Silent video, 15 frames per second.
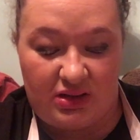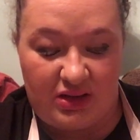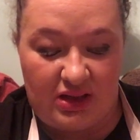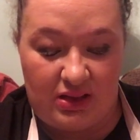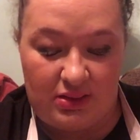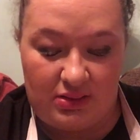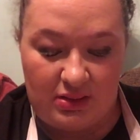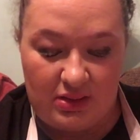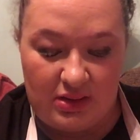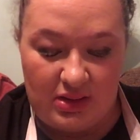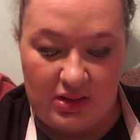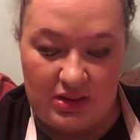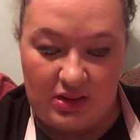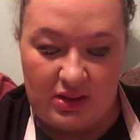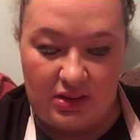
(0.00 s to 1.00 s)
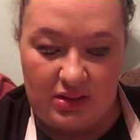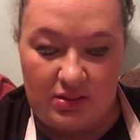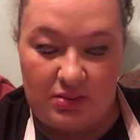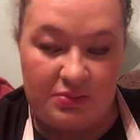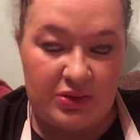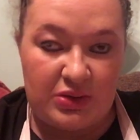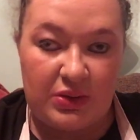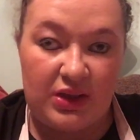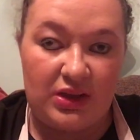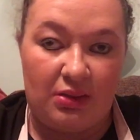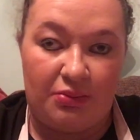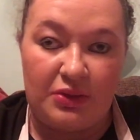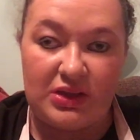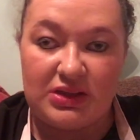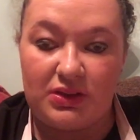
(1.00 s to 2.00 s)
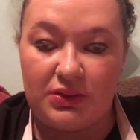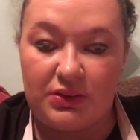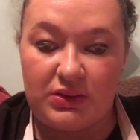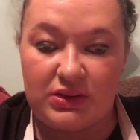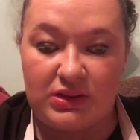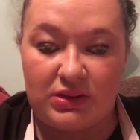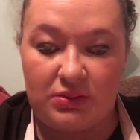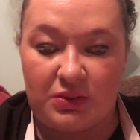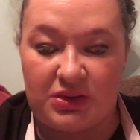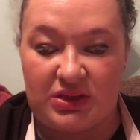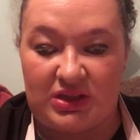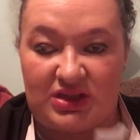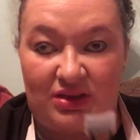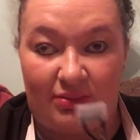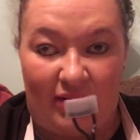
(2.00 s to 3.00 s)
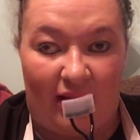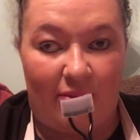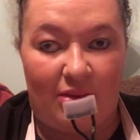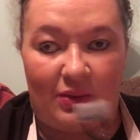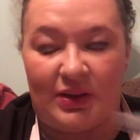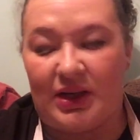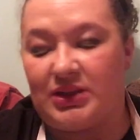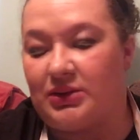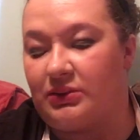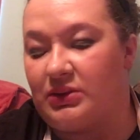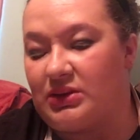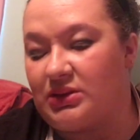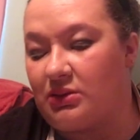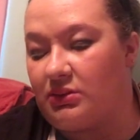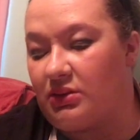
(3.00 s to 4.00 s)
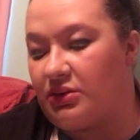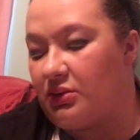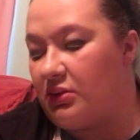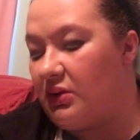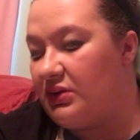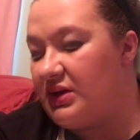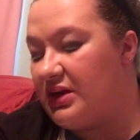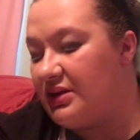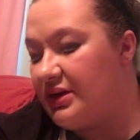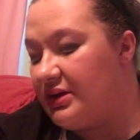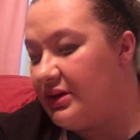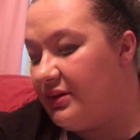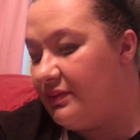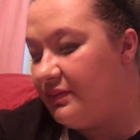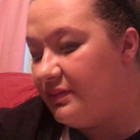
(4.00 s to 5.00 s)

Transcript: clean between the bristles, which is sometimes what I do to thoroughly clean it.